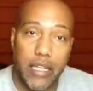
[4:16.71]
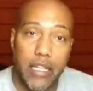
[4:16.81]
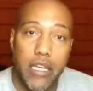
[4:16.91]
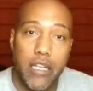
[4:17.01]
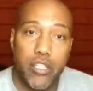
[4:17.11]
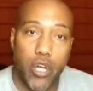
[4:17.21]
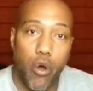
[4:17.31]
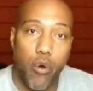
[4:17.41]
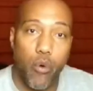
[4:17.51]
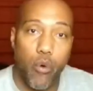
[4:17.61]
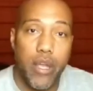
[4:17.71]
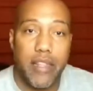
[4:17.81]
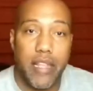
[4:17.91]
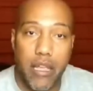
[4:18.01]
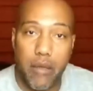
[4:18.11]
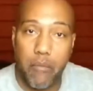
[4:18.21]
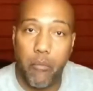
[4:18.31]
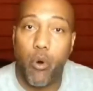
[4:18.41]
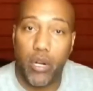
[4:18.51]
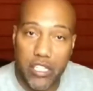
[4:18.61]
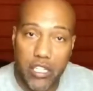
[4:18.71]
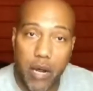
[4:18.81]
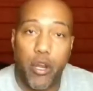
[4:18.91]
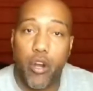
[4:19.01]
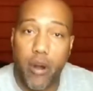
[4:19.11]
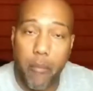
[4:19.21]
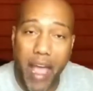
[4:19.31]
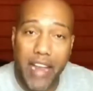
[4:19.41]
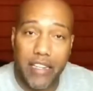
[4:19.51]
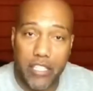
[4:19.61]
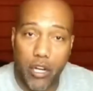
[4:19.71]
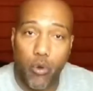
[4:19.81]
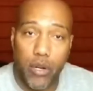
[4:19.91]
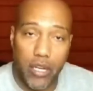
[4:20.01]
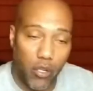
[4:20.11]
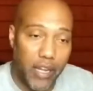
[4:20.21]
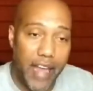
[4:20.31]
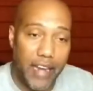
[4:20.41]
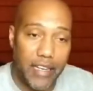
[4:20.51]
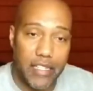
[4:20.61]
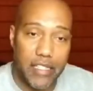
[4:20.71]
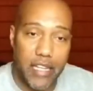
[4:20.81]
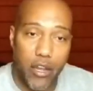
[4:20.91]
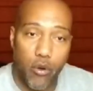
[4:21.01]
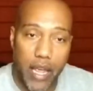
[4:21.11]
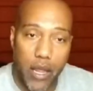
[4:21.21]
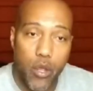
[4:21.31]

So the mortgage company or the banks, they're going to look at it and say, okay,